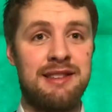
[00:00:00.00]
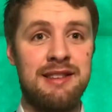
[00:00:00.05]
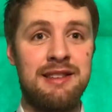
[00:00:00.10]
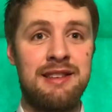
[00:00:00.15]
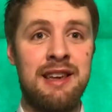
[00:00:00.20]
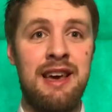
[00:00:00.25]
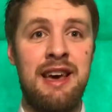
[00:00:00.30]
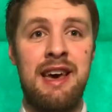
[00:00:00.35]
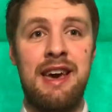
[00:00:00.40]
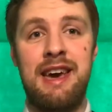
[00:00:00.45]

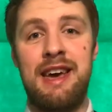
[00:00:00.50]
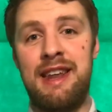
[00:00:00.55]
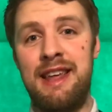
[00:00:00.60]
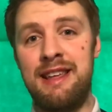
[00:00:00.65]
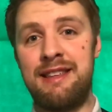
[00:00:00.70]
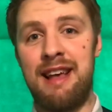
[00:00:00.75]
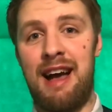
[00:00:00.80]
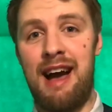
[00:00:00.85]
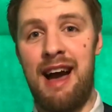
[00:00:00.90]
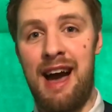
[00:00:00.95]

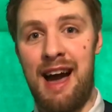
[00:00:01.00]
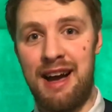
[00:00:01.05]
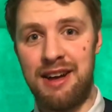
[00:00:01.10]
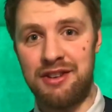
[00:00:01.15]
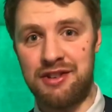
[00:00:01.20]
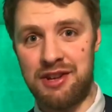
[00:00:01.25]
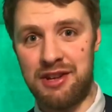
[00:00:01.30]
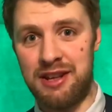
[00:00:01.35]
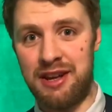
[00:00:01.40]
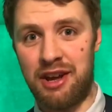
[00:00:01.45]
geography
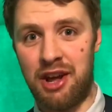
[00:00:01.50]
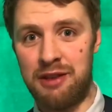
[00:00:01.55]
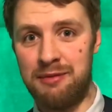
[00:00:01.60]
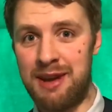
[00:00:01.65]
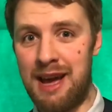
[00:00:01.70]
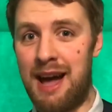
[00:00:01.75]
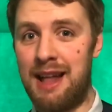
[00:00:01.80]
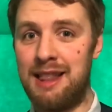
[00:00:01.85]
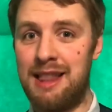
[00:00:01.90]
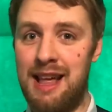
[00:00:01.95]
and
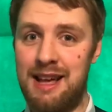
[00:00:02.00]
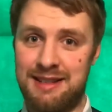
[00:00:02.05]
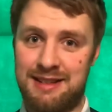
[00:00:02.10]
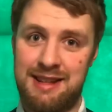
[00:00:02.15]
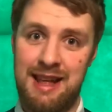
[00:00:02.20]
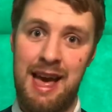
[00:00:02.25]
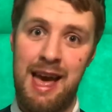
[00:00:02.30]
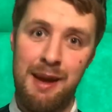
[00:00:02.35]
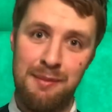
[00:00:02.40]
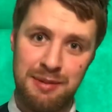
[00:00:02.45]
literacy,
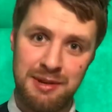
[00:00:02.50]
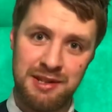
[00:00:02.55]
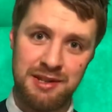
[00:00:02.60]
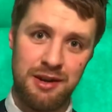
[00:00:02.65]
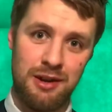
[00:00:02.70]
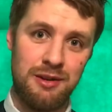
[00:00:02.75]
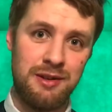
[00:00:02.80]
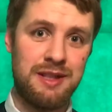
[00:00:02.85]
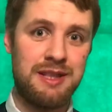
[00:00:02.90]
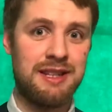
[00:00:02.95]

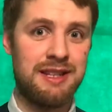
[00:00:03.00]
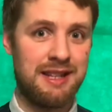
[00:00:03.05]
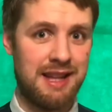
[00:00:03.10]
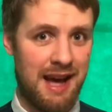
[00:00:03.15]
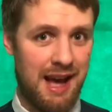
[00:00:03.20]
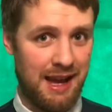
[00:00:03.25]
early bird